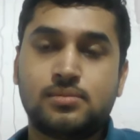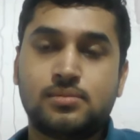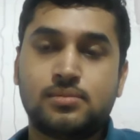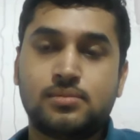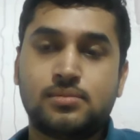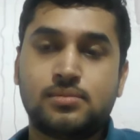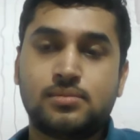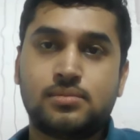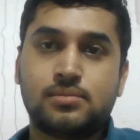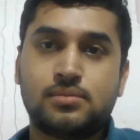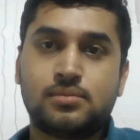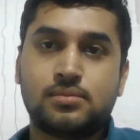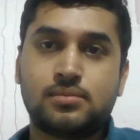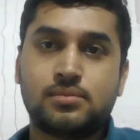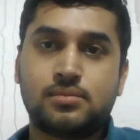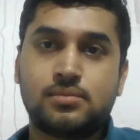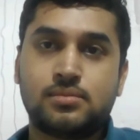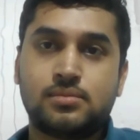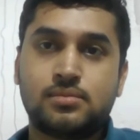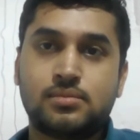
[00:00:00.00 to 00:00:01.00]

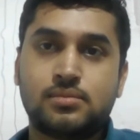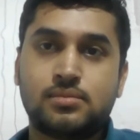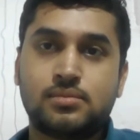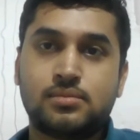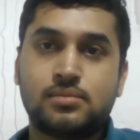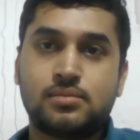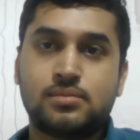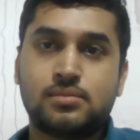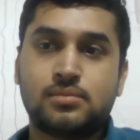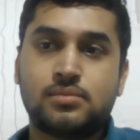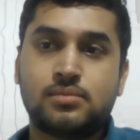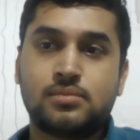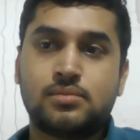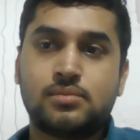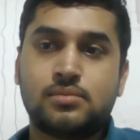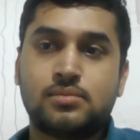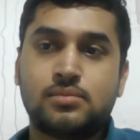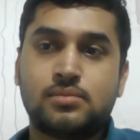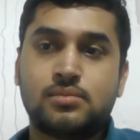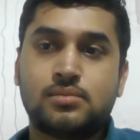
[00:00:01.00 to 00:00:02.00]

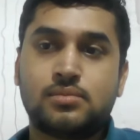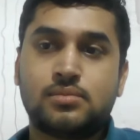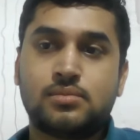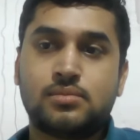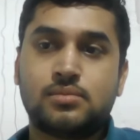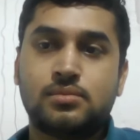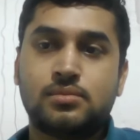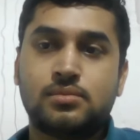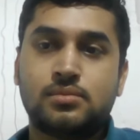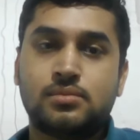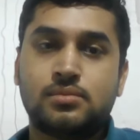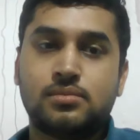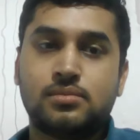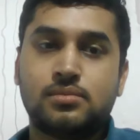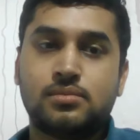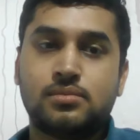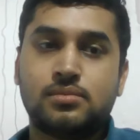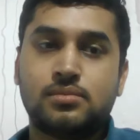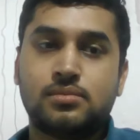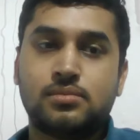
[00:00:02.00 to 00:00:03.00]

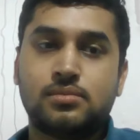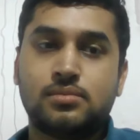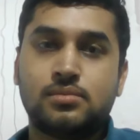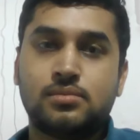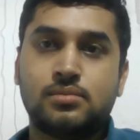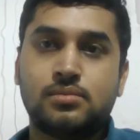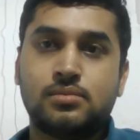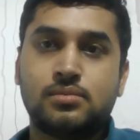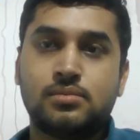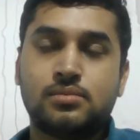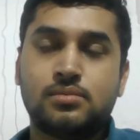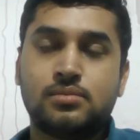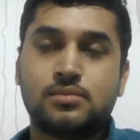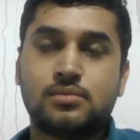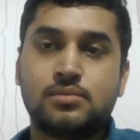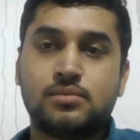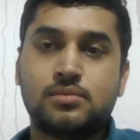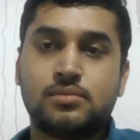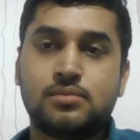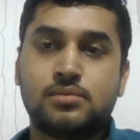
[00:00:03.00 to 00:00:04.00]

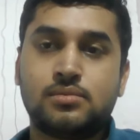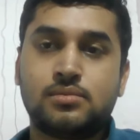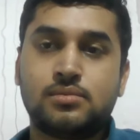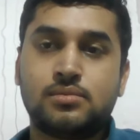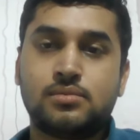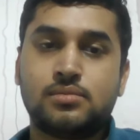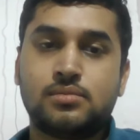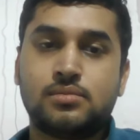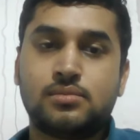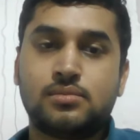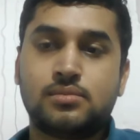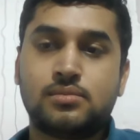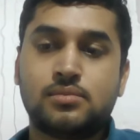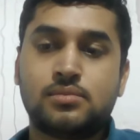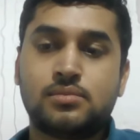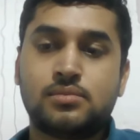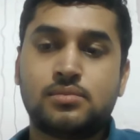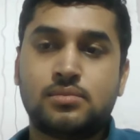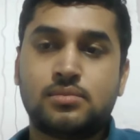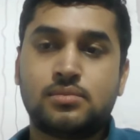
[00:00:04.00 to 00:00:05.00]

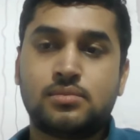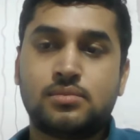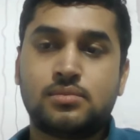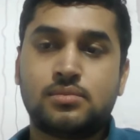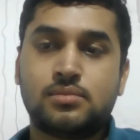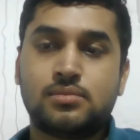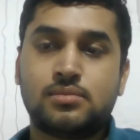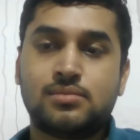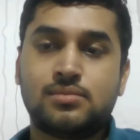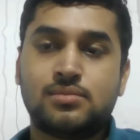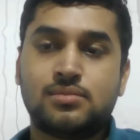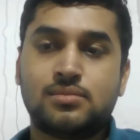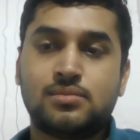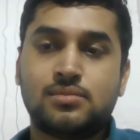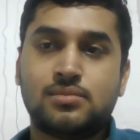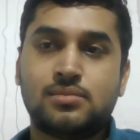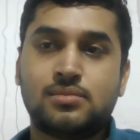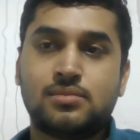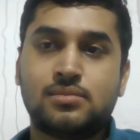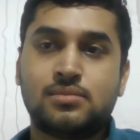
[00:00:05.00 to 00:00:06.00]

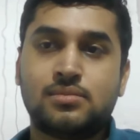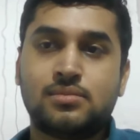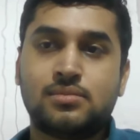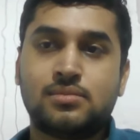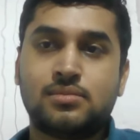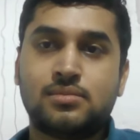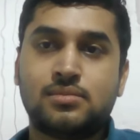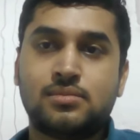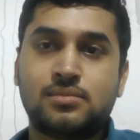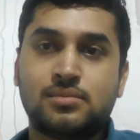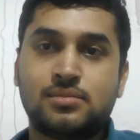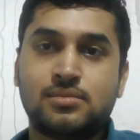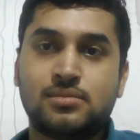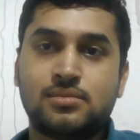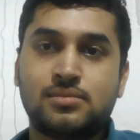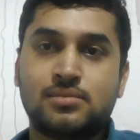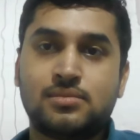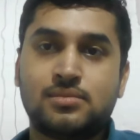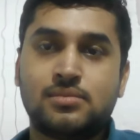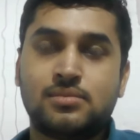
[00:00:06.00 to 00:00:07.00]

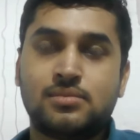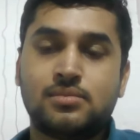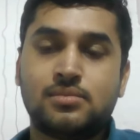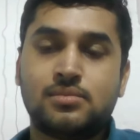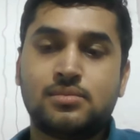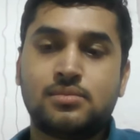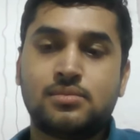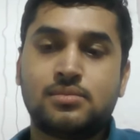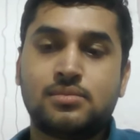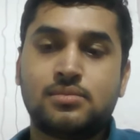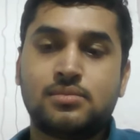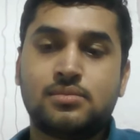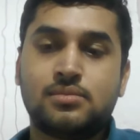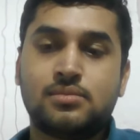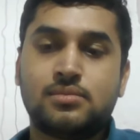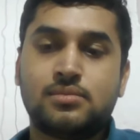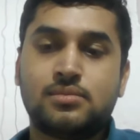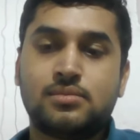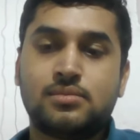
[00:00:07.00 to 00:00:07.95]
(silent)